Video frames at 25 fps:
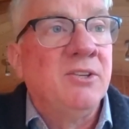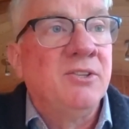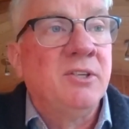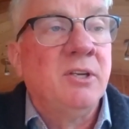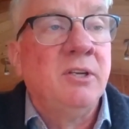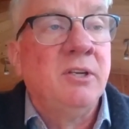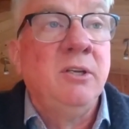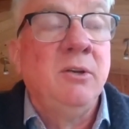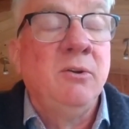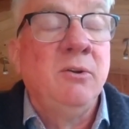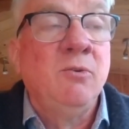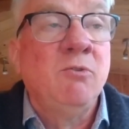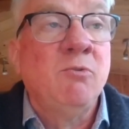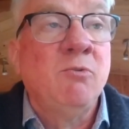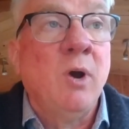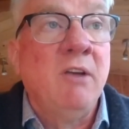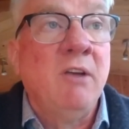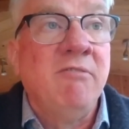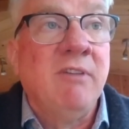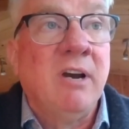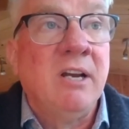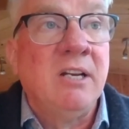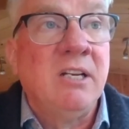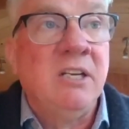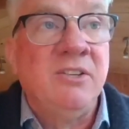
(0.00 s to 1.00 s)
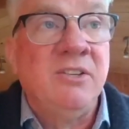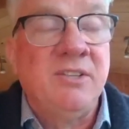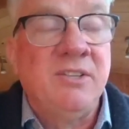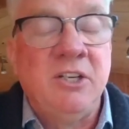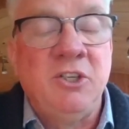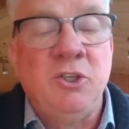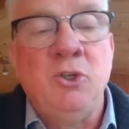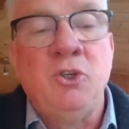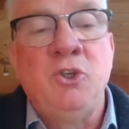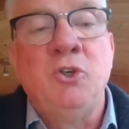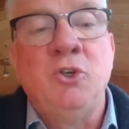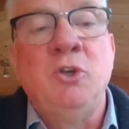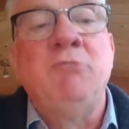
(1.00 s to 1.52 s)
So you quite rightly
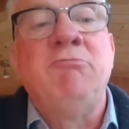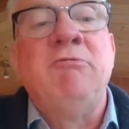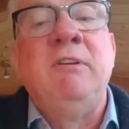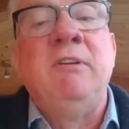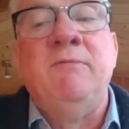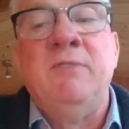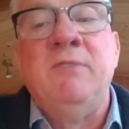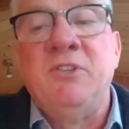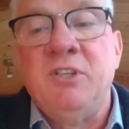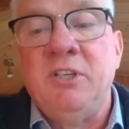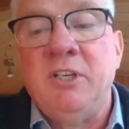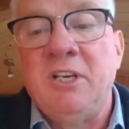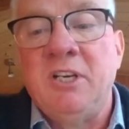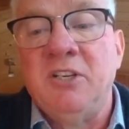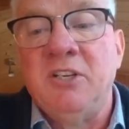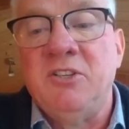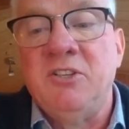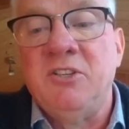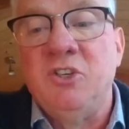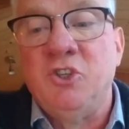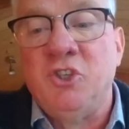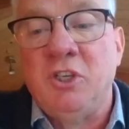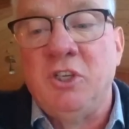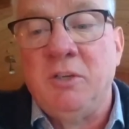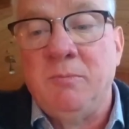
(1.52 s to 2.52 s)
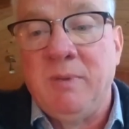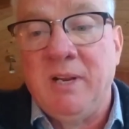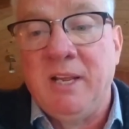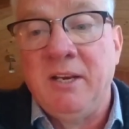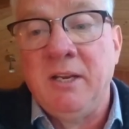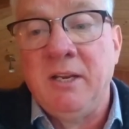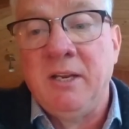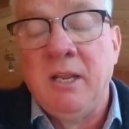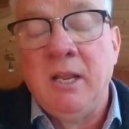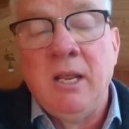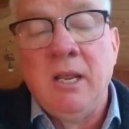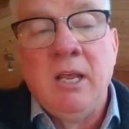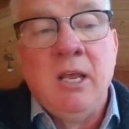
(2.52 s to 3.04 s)
said you should revisit your contingency plan
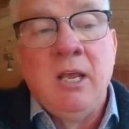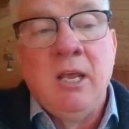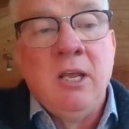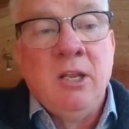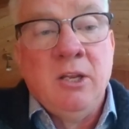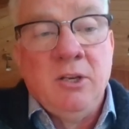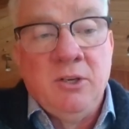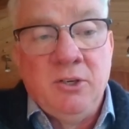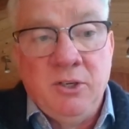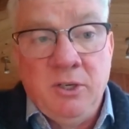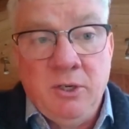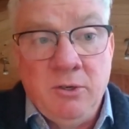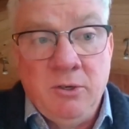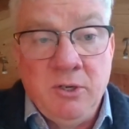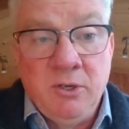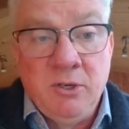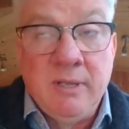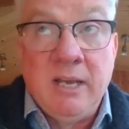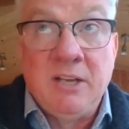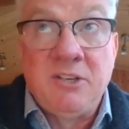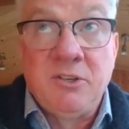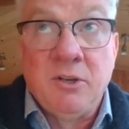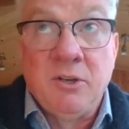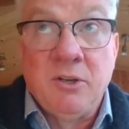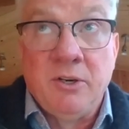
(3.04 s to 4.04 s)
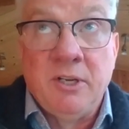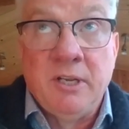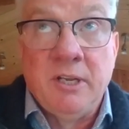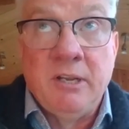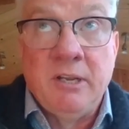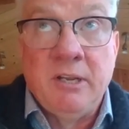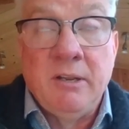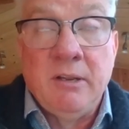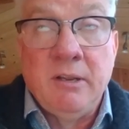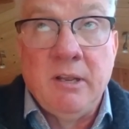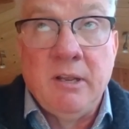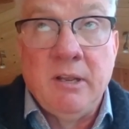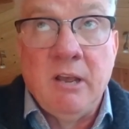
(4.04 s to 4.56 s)
do you do that on
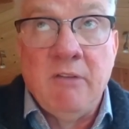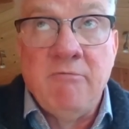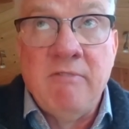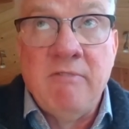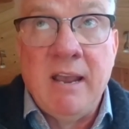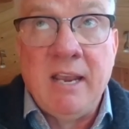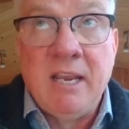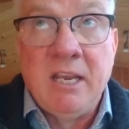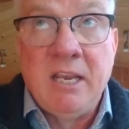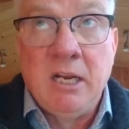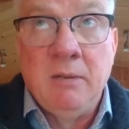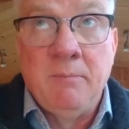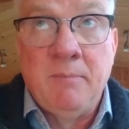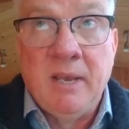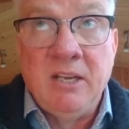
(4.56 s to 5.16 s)
a, a regular